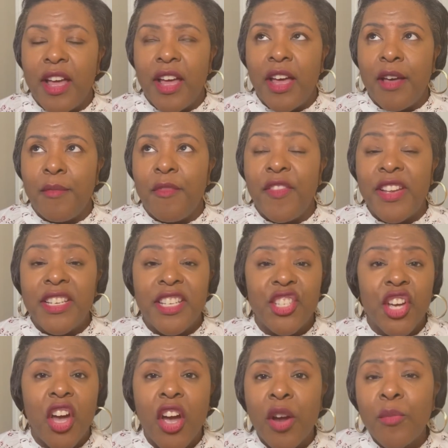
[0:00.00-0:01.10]
Vintage
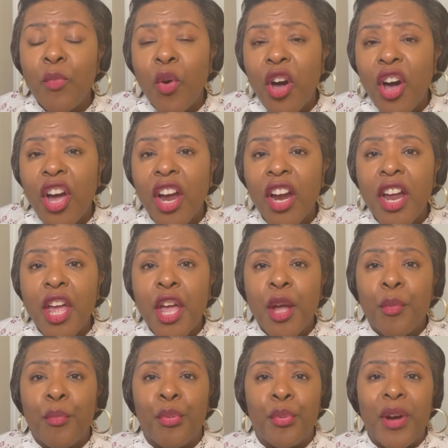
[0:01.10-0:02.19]
Armoire,
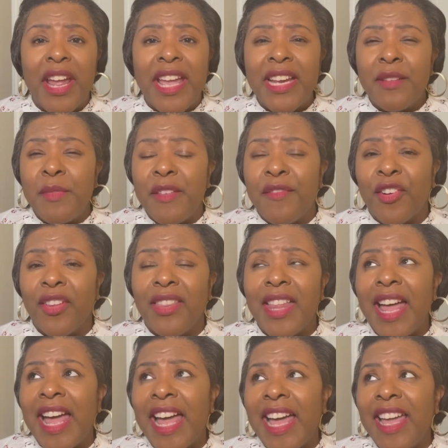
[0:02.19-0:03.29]

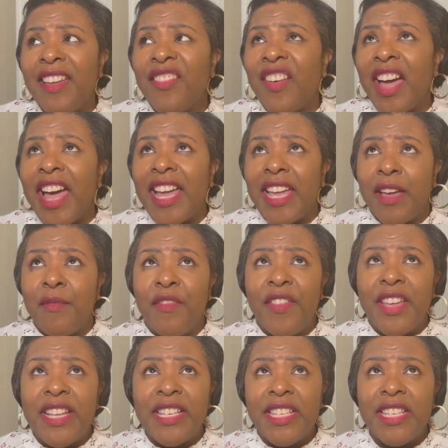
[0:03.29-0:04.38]
BRANDEMEFORLIFE, I Am
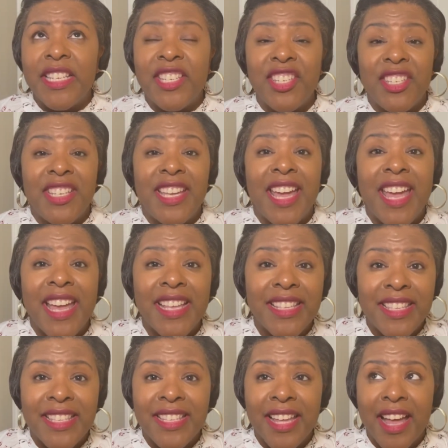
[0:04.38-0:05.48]
Vintage,
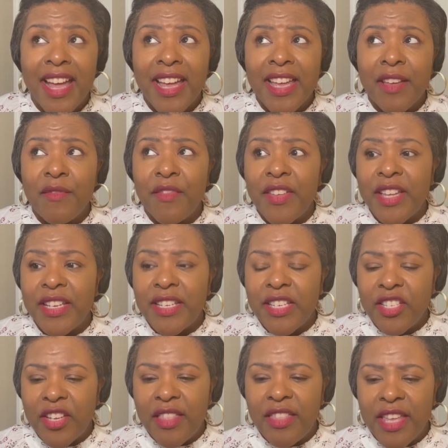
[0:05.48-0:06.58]
Yes, I Am Vintage,
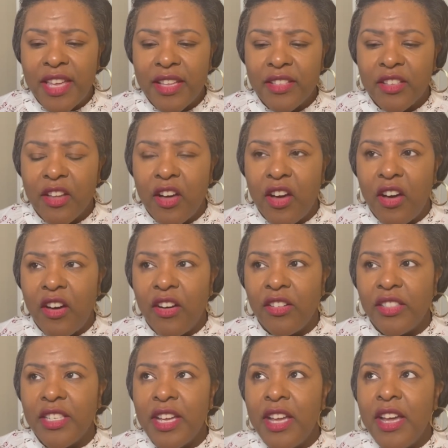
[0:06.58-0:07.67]
I think it's called.
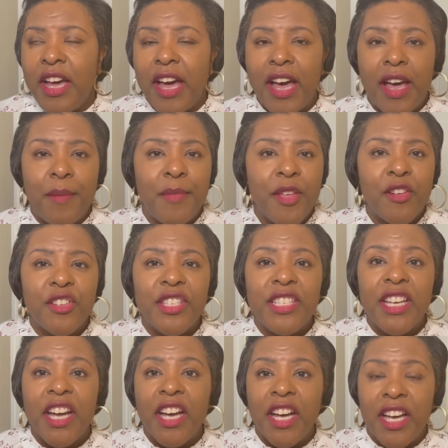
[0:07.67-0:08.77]
There's
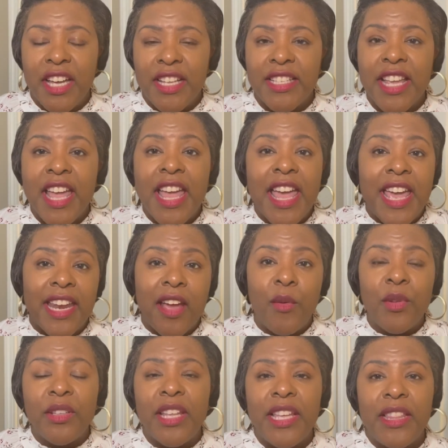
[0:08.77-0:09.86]
tons, and I will
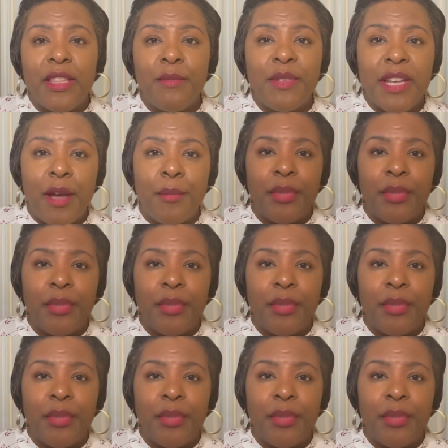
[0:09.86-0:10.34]
link them down below.